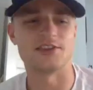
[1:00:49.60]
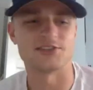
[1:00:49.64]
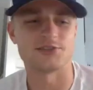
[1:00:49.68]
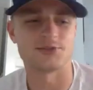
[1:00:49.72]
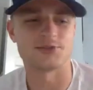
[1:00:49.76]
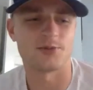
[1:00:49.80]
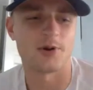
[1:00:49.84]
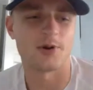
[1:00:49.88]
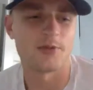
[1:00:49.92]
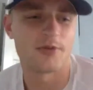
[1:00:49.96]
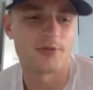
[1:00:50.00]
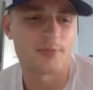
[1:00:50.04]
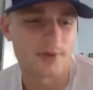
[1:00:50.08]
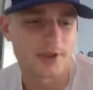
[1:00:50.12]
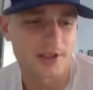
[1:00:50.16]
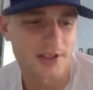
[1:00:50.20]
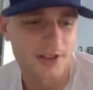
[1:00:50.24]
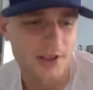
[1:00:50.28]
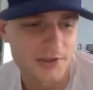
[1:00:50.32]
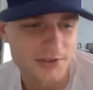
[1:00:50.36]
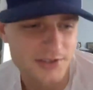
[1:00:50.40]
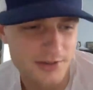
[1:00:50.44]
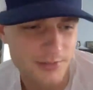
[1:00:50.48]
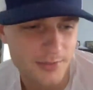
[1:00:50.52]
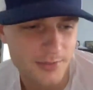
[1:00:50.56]
is the one we've been
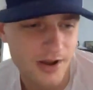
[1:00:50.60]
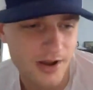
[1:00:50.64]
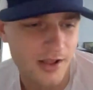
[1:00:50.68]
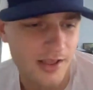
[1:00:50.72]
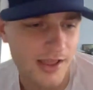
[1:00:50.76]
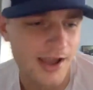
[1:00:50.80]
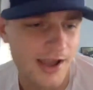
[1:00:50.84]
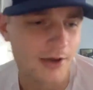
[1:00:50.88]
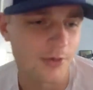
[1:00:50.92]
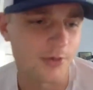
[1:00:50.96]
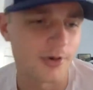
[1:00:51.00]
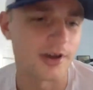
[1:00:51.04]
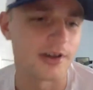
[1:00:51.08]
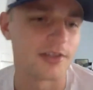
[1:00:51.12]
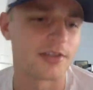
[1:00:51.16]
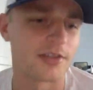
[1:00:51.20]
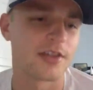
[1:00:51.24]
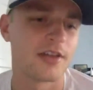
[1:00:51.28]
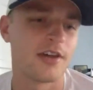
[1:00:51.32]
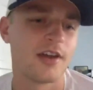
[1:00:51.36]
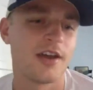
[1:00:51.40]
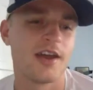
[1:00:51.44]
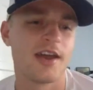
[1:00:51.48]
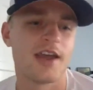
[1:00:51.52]
closing them all out with.